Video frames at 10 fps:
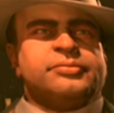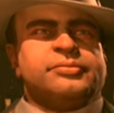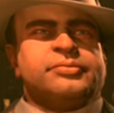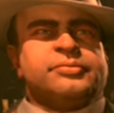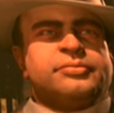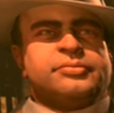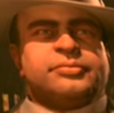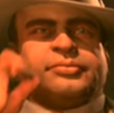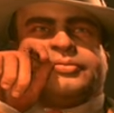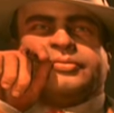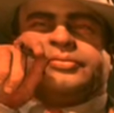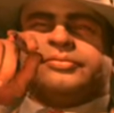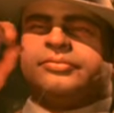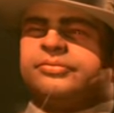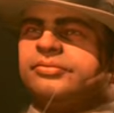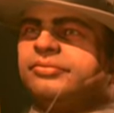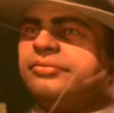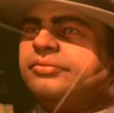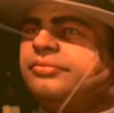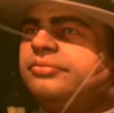
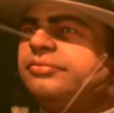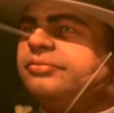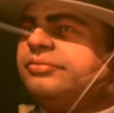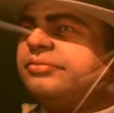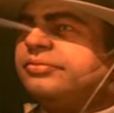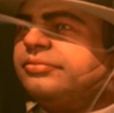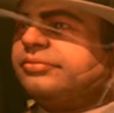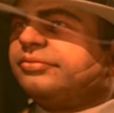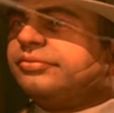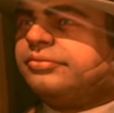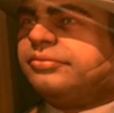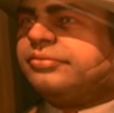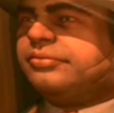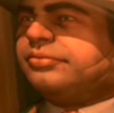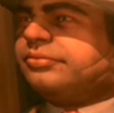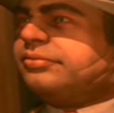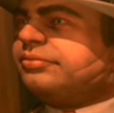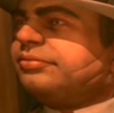The person shown says nothing.